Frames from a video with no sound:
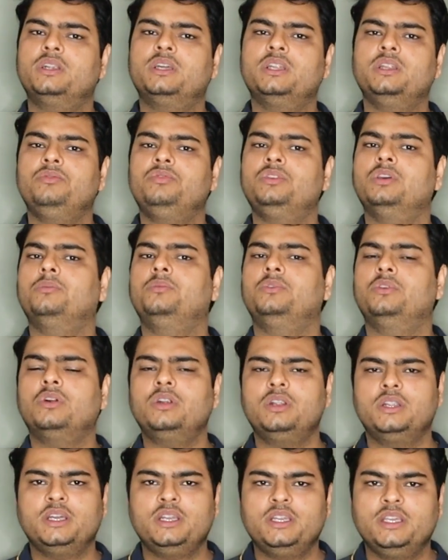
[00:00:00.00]
button if you have
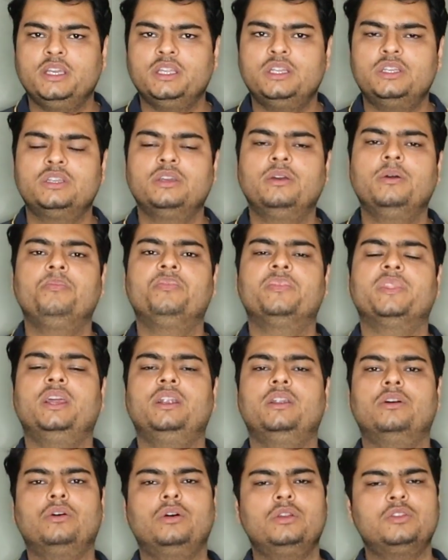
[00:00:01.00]
not done yet
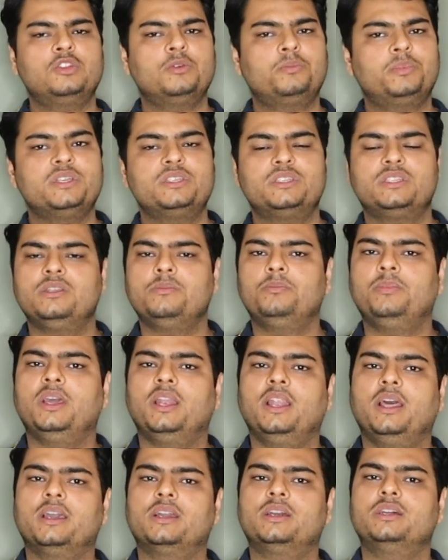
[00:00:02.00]
and also press the
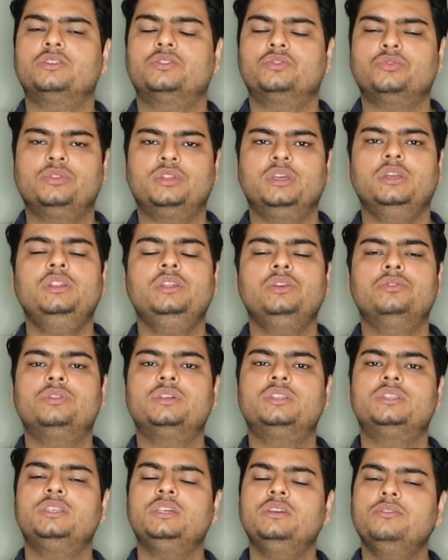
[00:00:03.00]
bell icon so that you
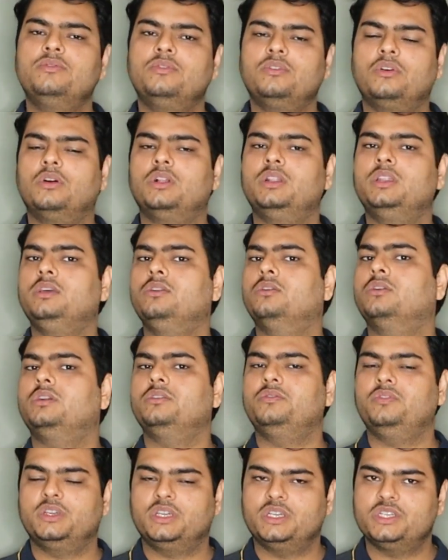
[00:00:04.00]
receive all the
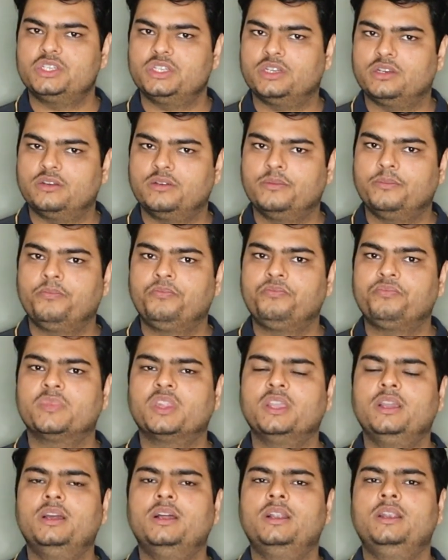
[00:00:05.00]
notification.
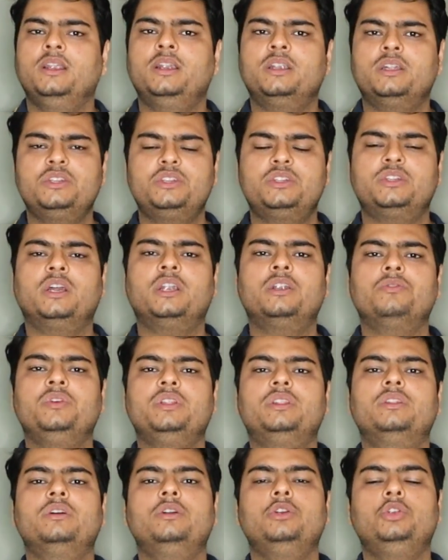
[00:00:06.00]
Let us start
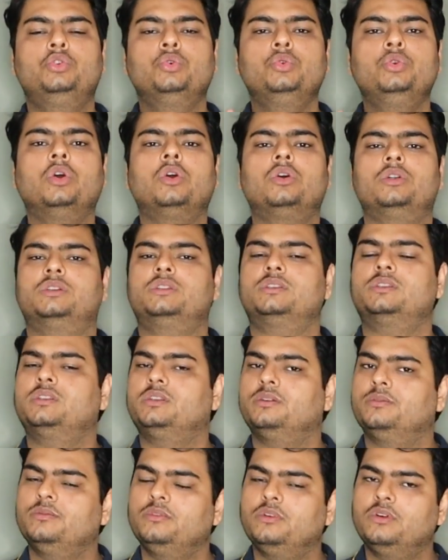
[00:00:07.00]
with do
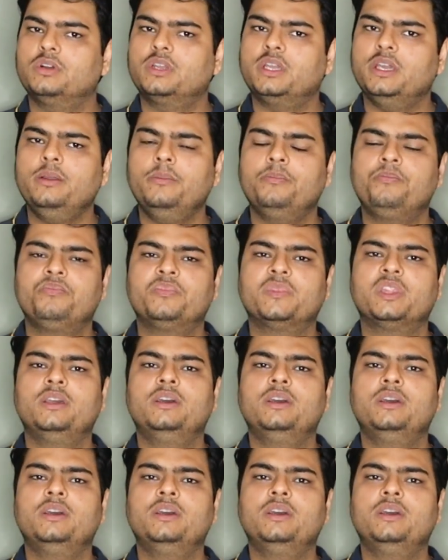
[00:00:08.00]
nots. Okay.